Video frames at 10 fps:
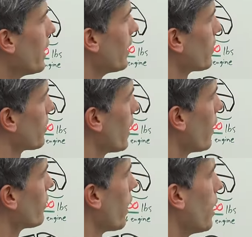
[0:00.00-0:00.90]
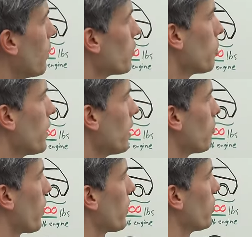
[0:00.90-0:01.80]
in its lifetime. It's pretty
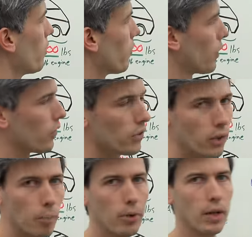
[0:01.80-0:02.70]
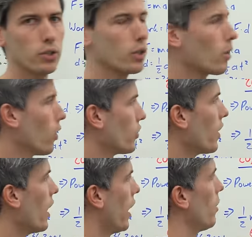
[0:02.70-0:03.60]
impressive versus, you know, production cars,
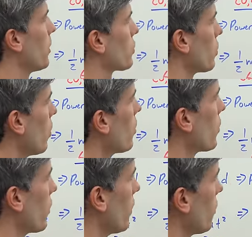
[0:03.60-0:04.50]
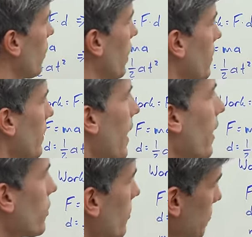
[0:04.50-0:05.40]
how much longer these things
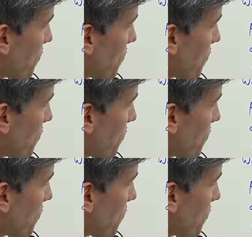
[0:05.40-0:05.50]
last.